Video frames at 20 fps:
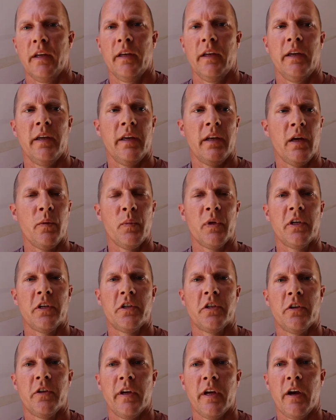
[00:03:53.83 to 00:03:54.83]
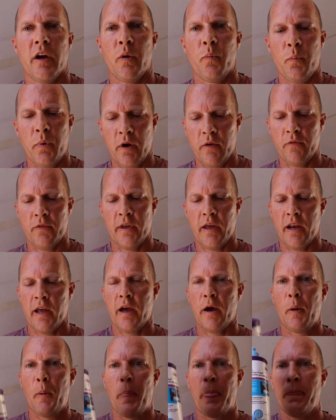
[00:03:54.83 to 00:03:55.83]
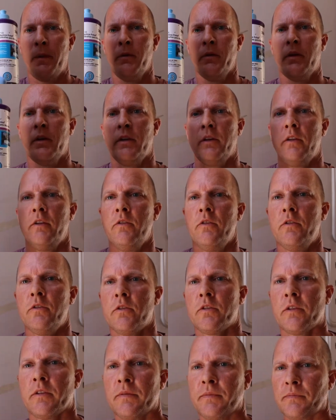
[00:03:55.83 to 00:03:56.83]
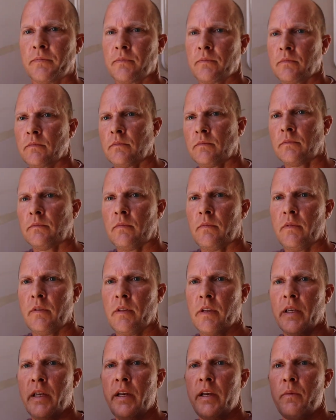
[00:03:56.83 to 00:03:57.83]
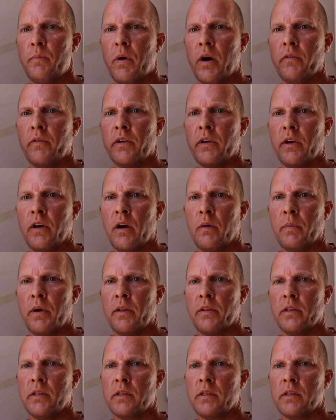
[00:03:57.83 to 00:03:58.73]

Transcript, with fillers: And I'm going to show you how I buff that out. You can use any buffing compound.